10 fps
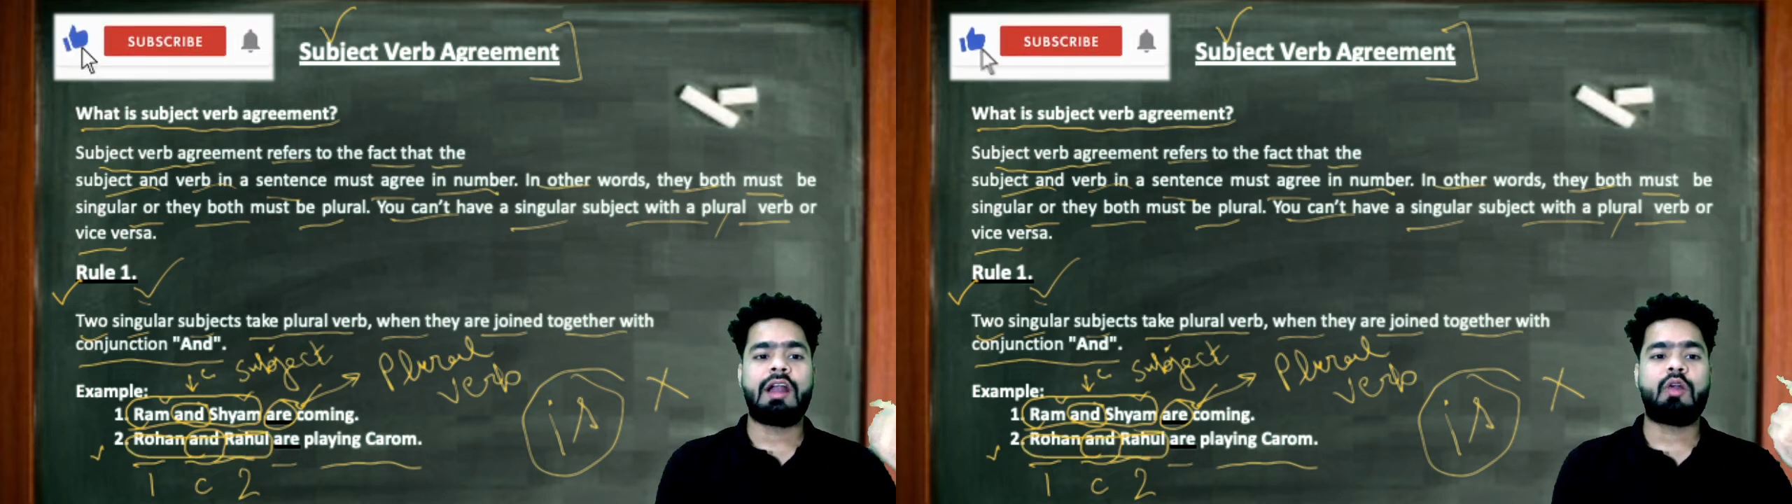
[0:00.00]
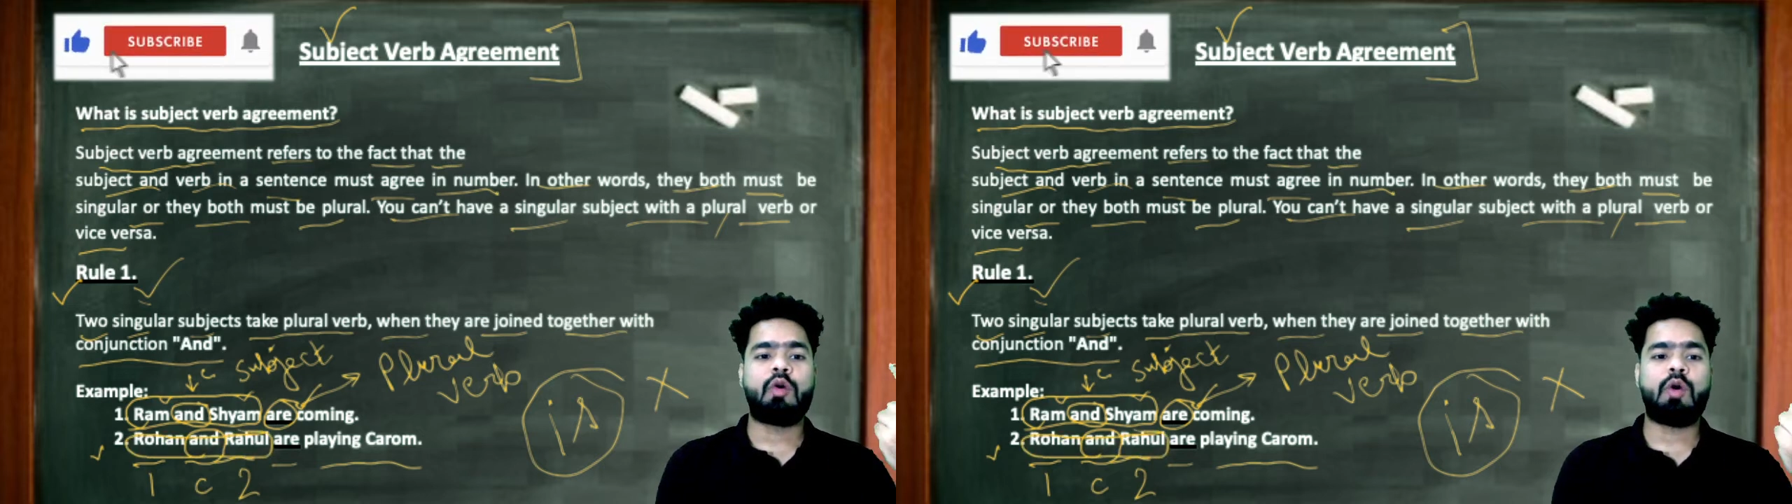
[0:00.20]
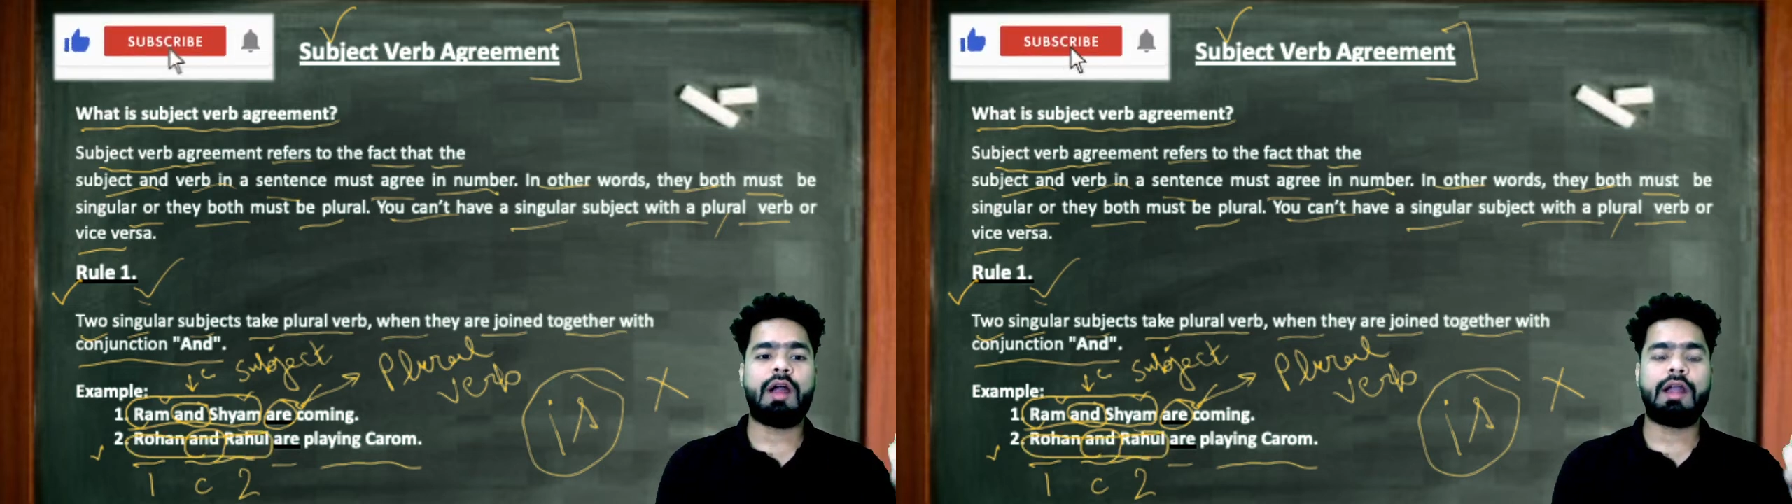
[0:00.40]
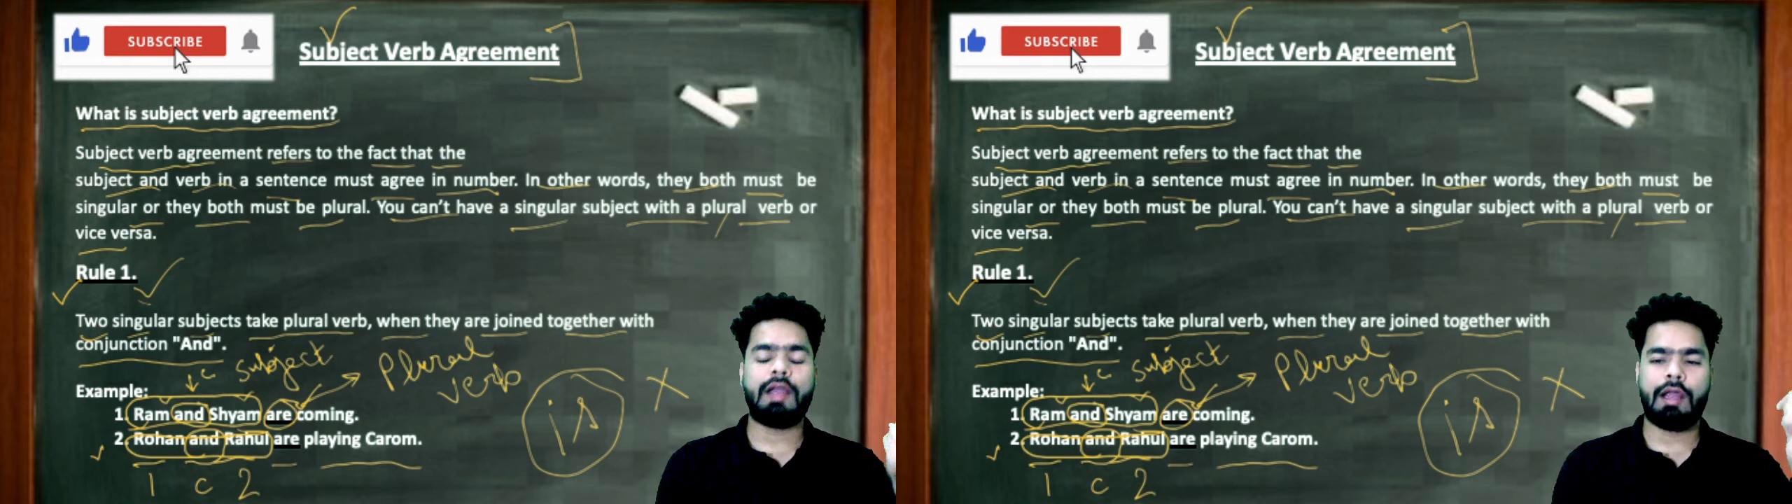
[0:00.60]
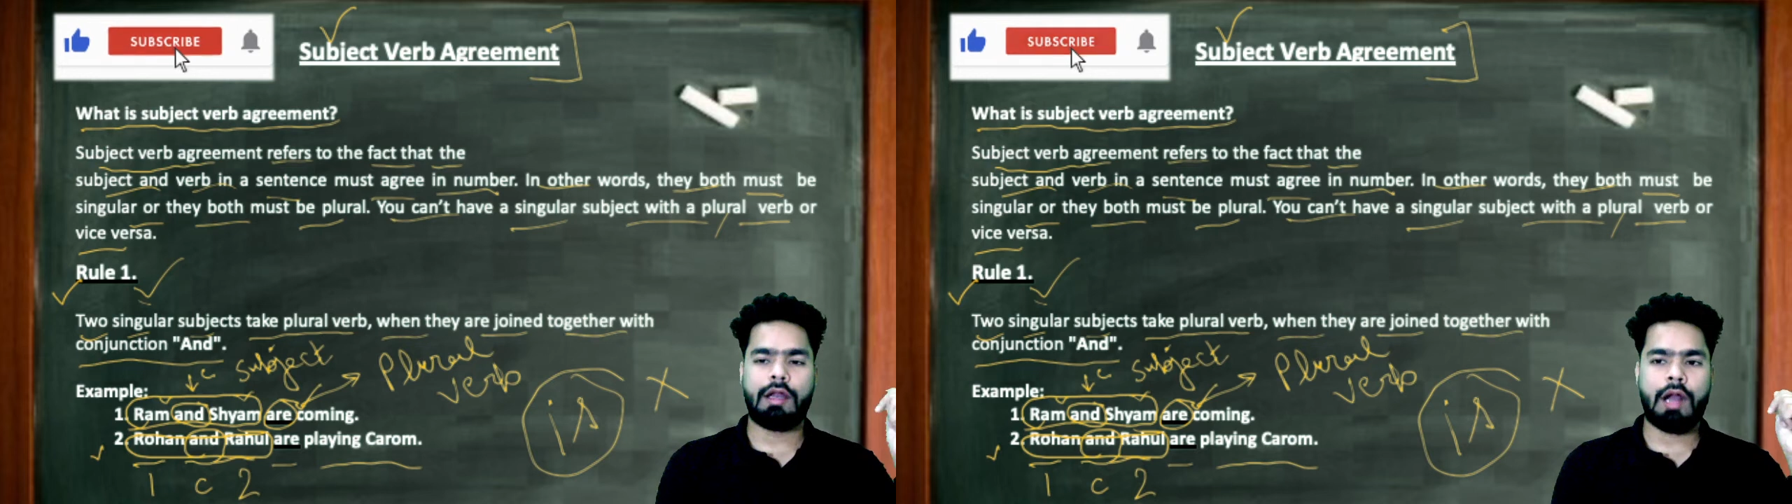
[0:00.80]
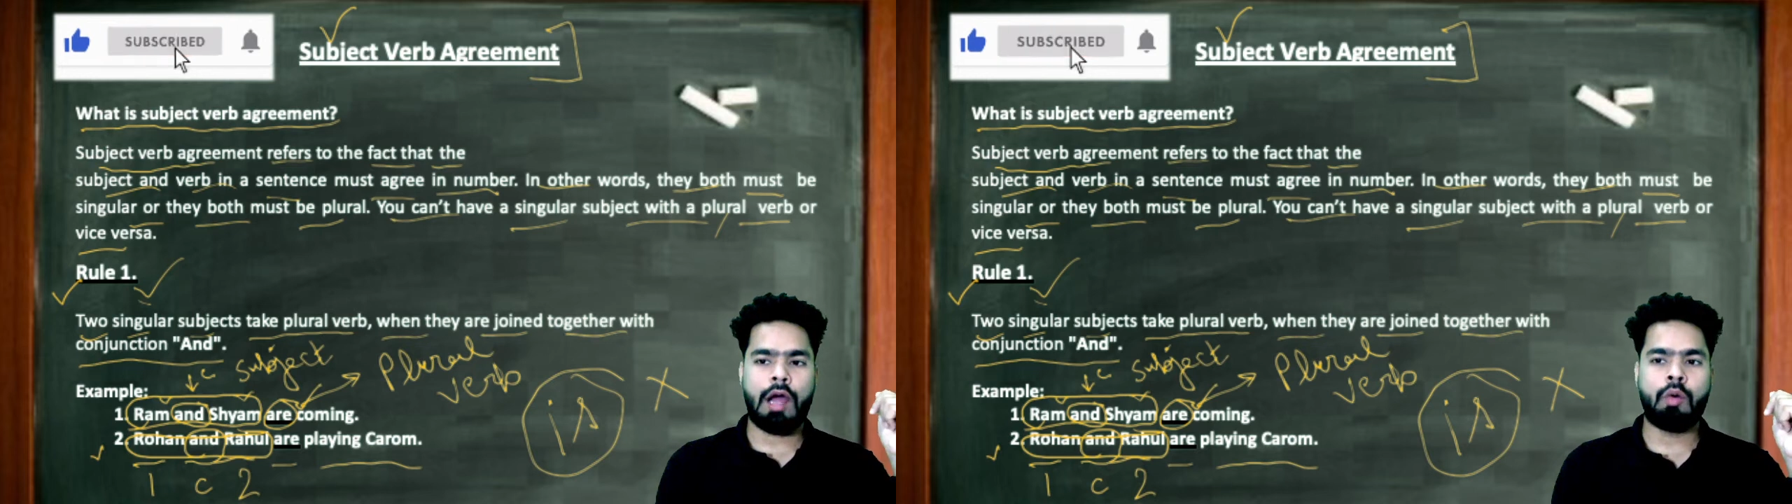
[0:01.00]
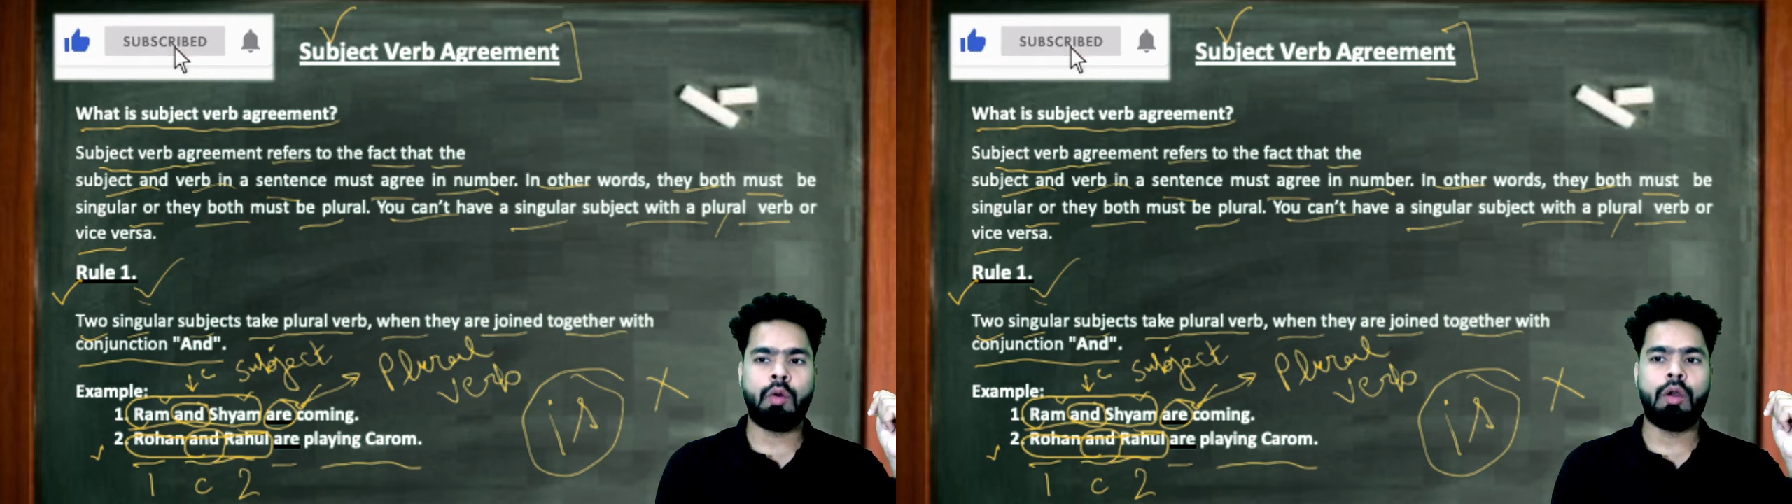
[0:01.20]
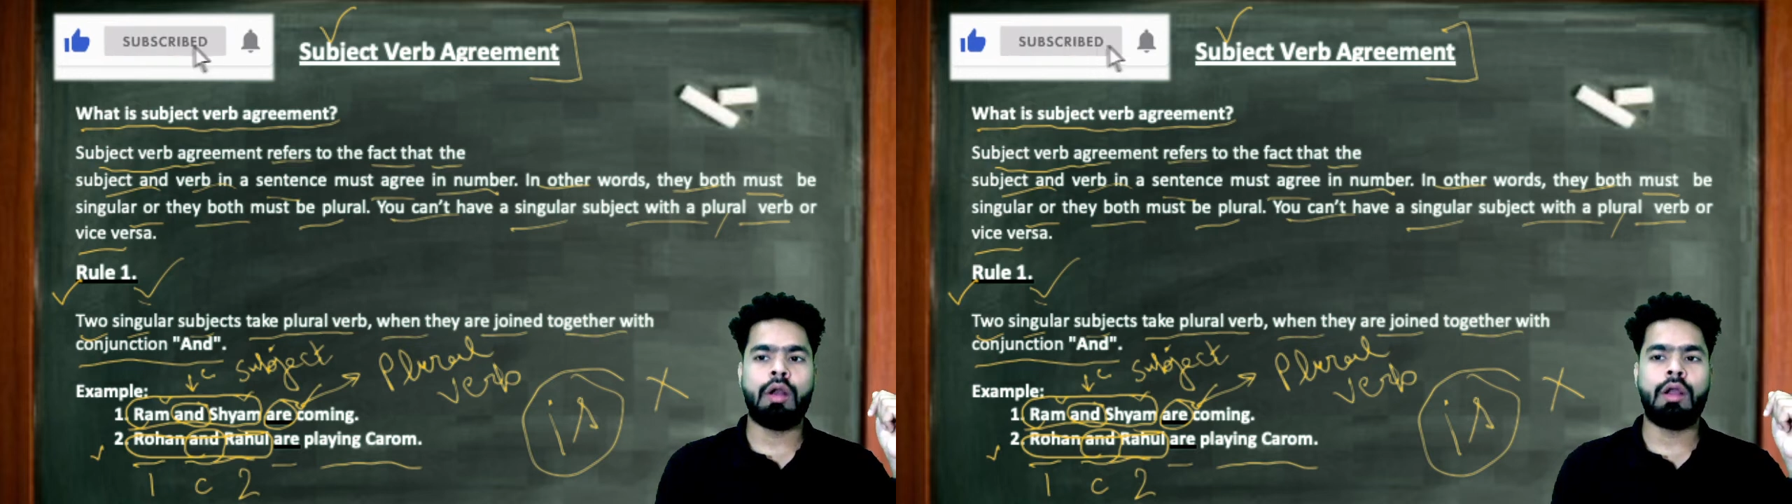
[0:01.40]
Rohan and
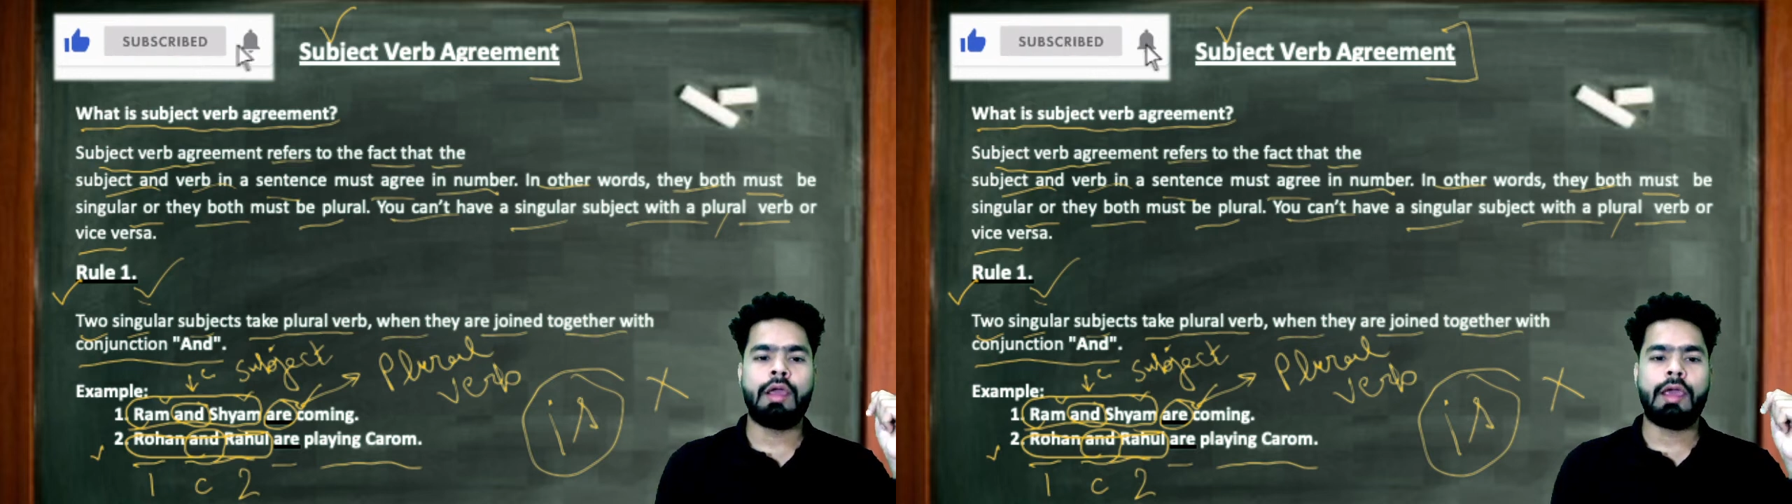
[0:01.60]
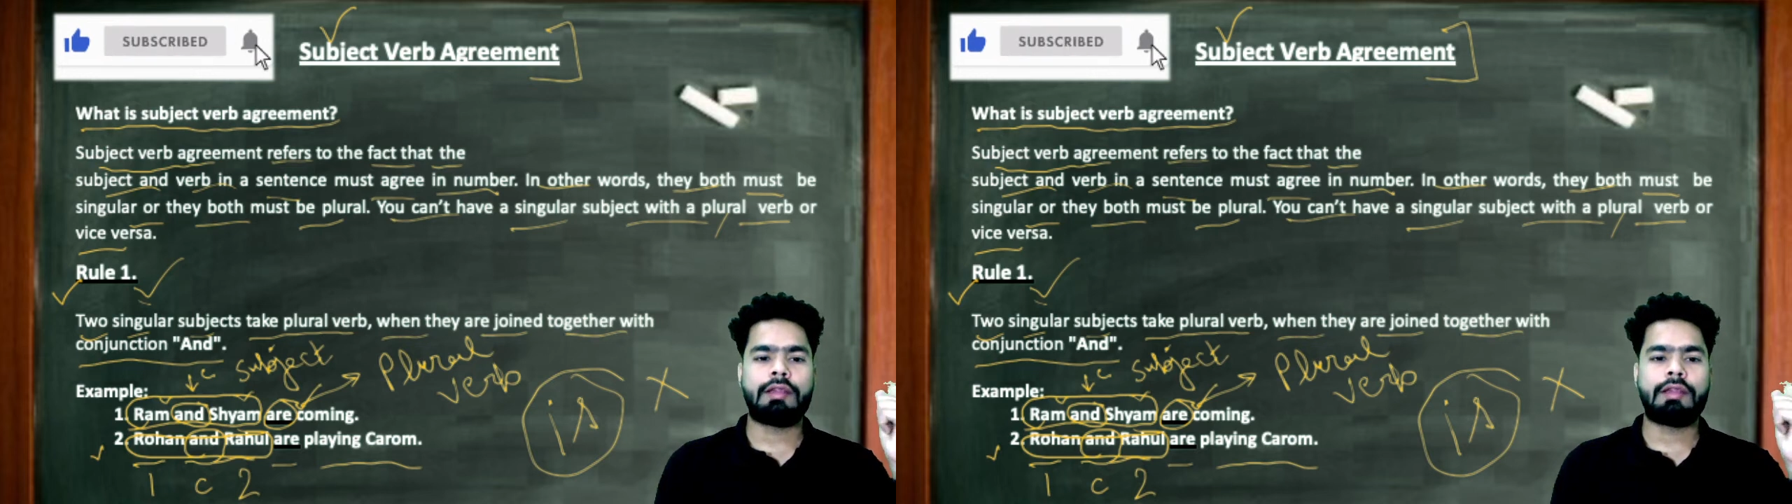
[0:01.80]
Rahul.